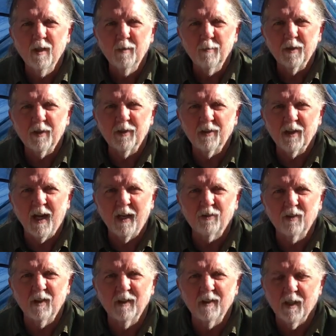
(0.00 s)
but this
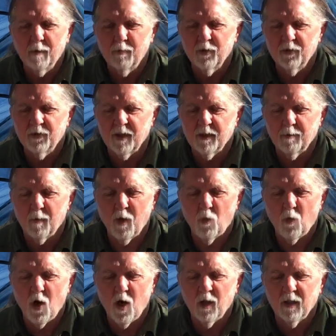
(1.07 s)
actually doubles as my
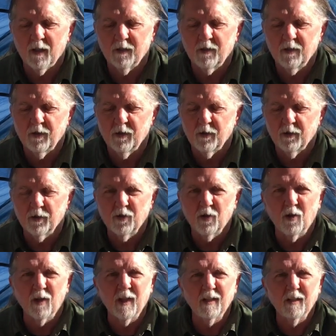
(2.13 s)
wallet too, so
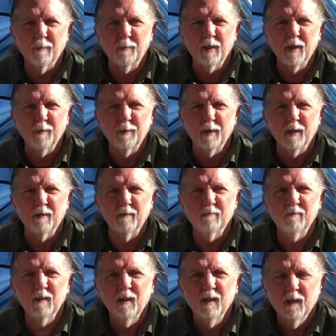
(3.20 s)
I end up keeping
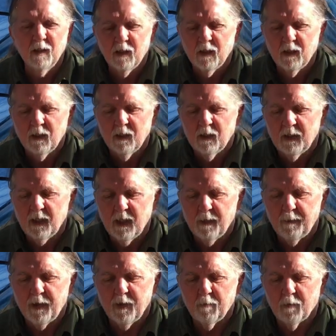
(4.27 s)

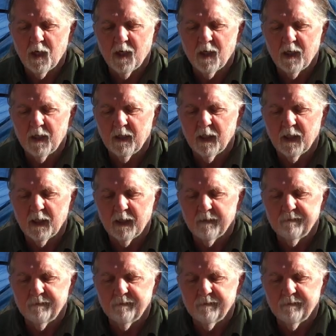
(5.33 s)
keeping my